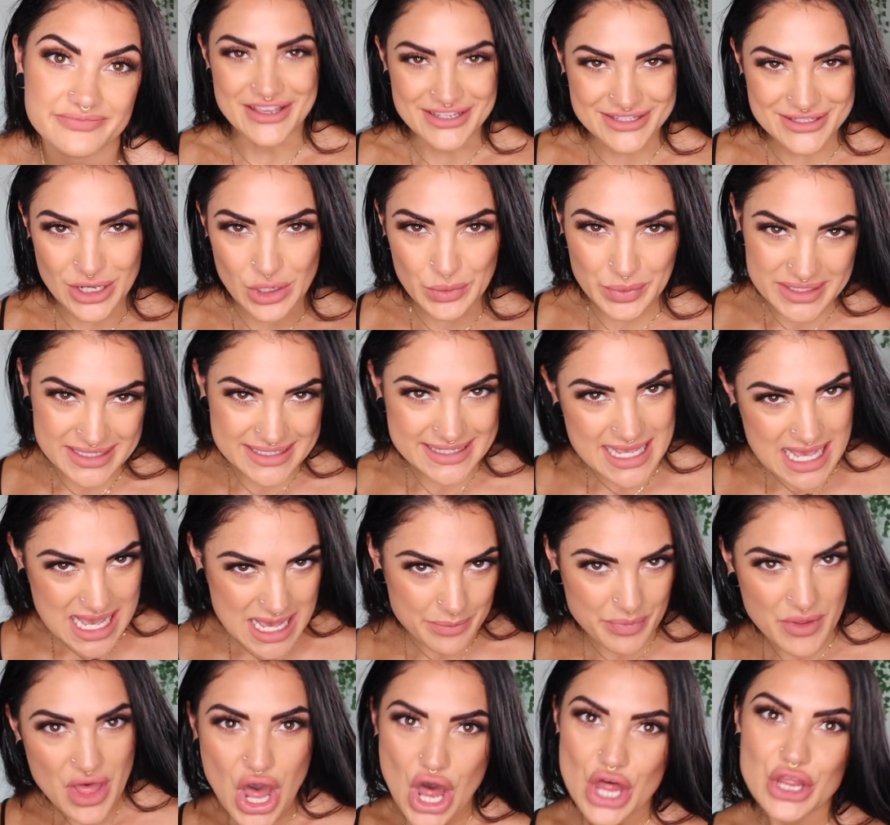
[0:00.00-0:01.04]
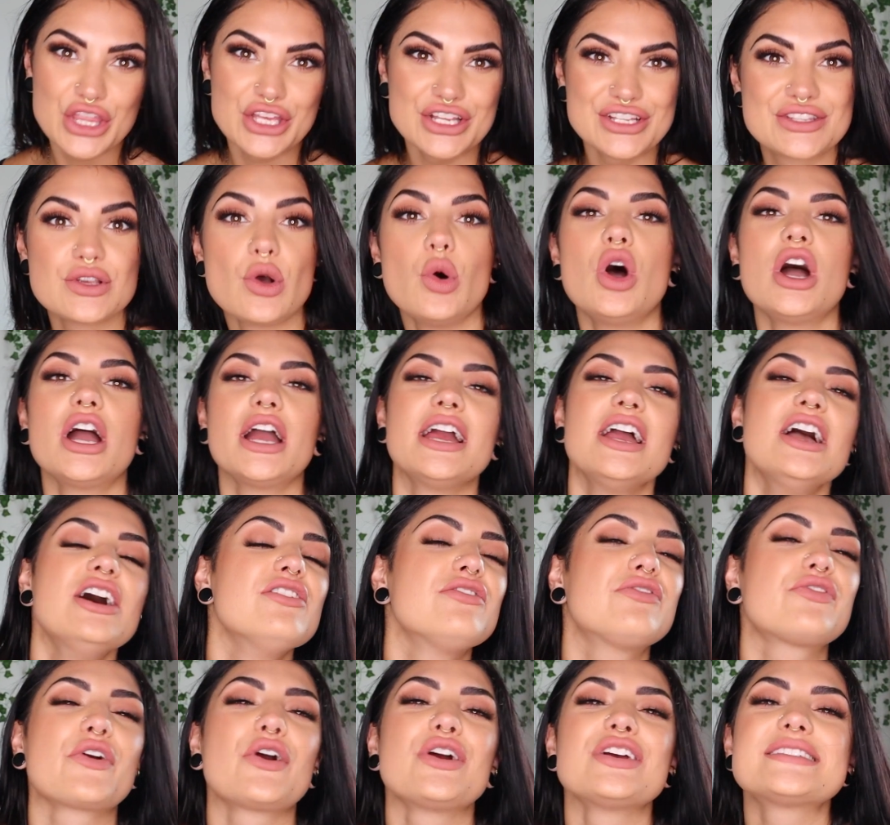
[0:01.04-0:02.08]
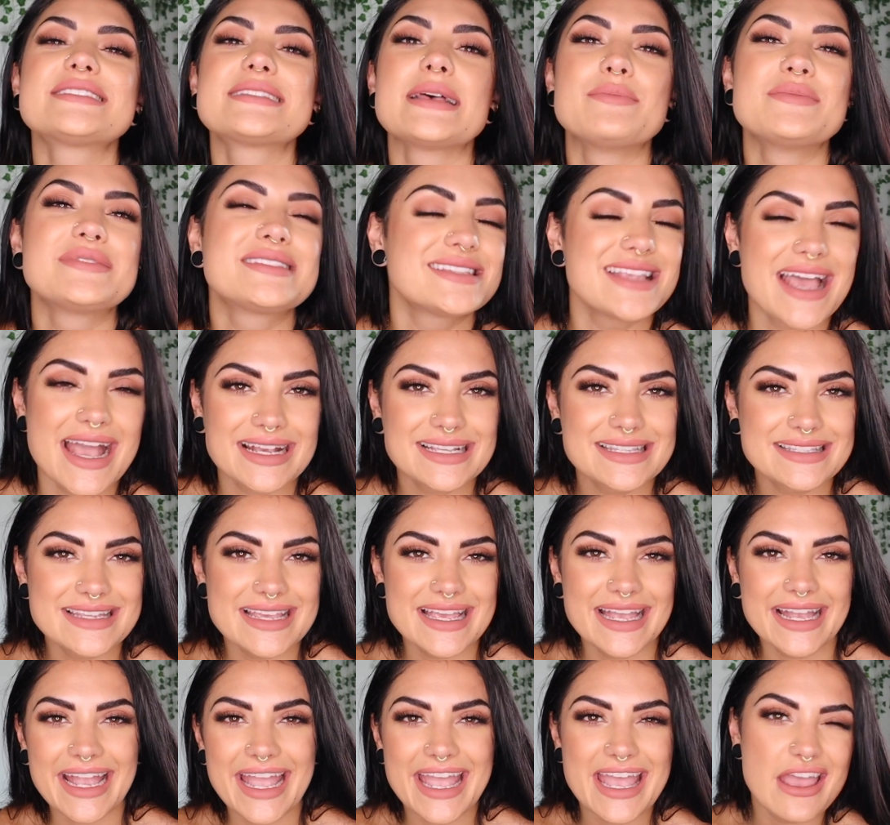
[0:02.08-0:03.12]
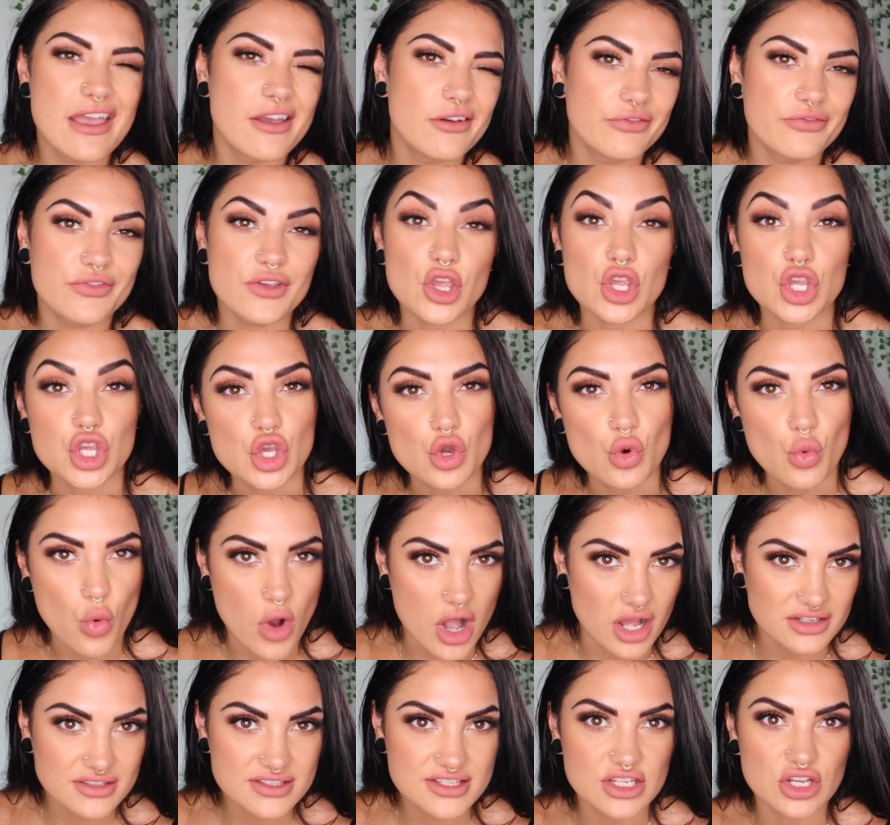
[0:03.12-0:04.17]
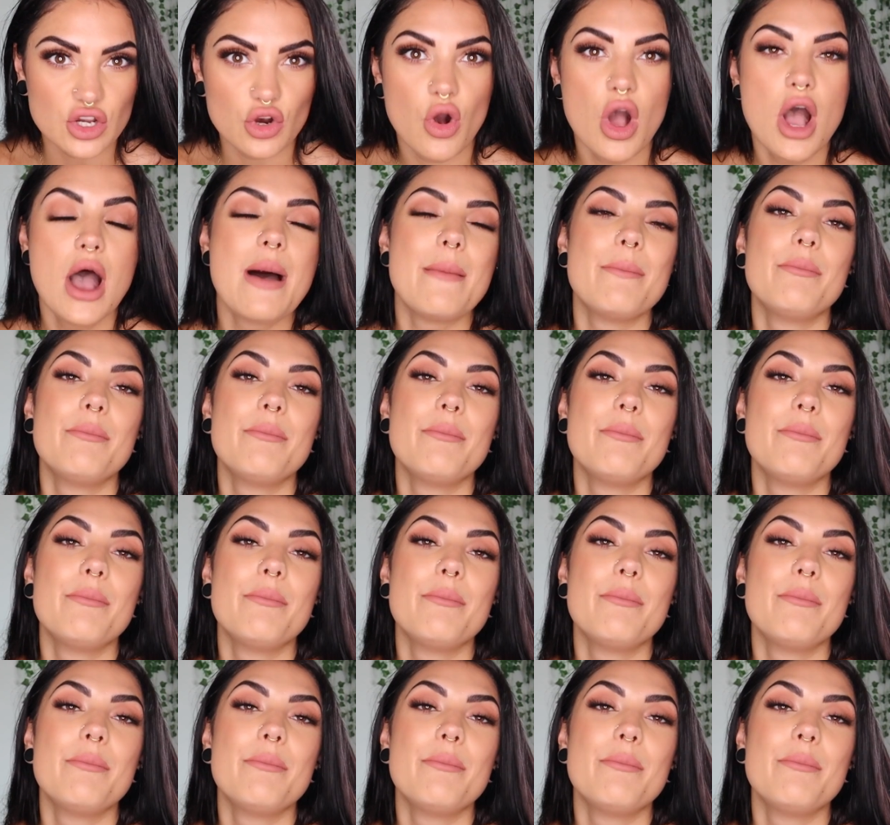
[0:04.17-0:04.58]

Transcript: This opens up the door for some sexting if you want to,